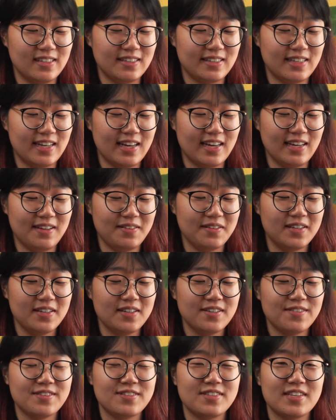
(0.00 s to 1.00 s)
day.
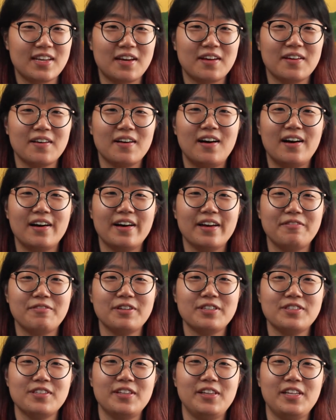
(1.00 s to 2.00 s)
So I
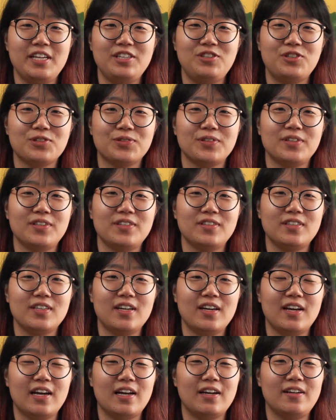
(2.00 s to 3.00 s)
recently joined
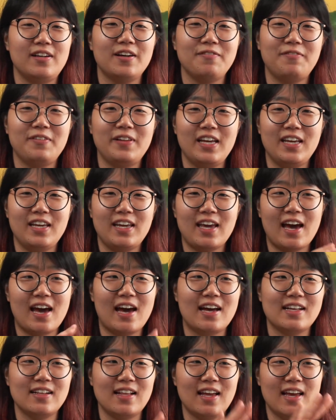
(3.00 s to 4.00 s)
Lovely
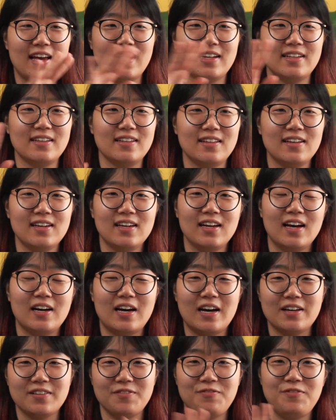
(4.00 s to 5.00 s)
Katt and
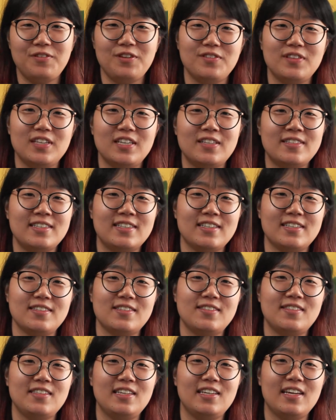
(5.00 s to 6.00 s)
other few knitters
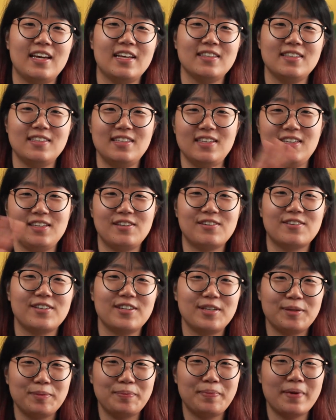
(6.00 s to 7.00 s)
D&D
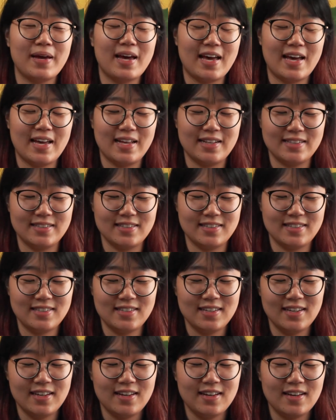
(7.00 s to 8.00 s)
group, and
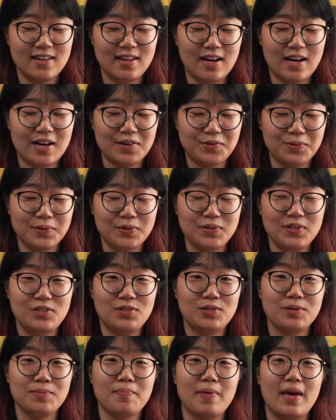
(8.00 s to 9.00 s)
I wanted
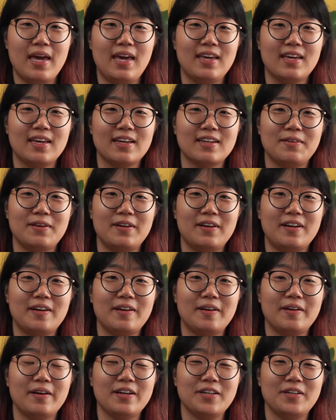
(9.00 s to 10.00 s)
to make
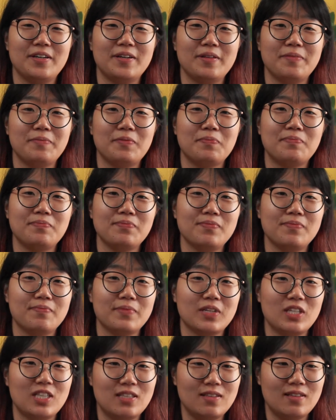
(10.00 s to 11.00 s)

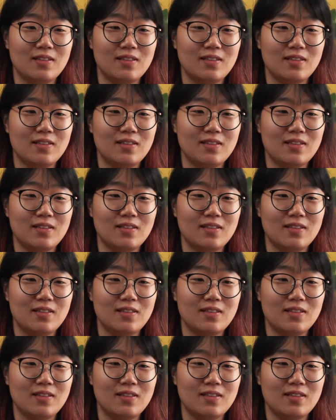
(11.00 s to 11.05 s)
my